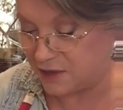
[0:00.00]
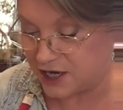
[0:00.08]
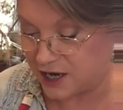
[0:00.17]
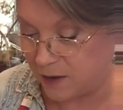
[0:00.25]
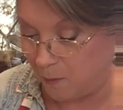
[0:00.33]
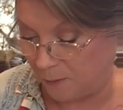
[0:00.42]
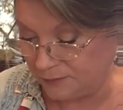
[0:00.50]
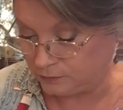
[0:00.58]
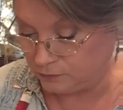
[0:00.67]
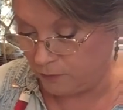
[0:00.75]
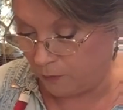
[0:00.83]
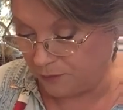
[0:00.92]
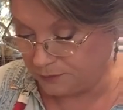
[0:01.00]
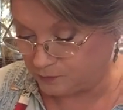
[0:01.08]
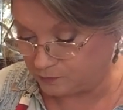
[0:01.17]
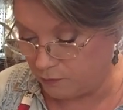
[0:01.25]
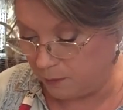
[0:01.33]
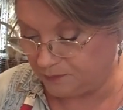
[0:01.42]
beat it.
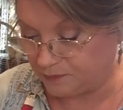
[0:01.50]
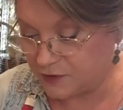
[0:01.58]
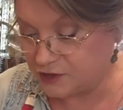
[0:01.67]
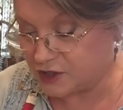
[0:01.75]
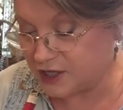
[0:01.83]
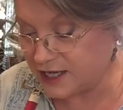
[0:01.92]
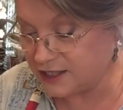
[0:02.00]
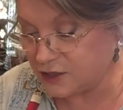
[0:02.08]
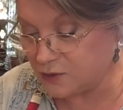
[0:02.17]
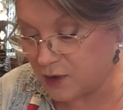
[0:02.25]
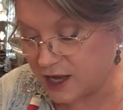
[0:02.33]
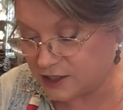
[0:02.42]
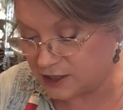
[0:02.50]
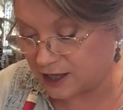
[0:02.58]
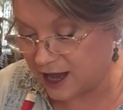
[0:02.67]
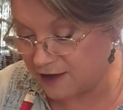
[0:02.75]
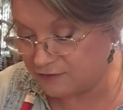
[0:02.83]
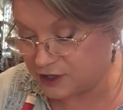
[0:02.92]
It's an easy way to
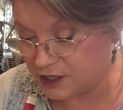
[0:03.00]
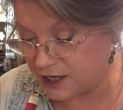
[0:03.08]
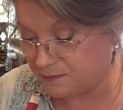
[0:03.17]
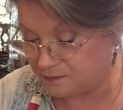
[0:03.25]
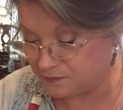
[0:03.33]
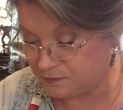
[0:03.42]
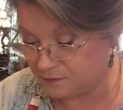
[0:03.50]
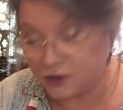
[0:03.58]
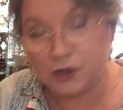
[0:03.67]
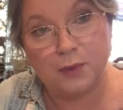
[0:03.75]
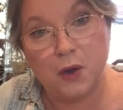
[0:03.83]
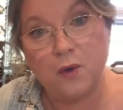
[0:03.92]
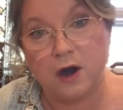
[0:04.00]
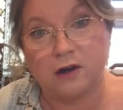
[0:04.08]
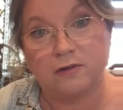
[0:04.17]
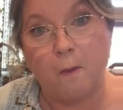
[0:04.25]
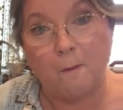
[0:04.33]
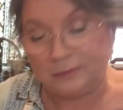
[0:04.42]
liven up your pork.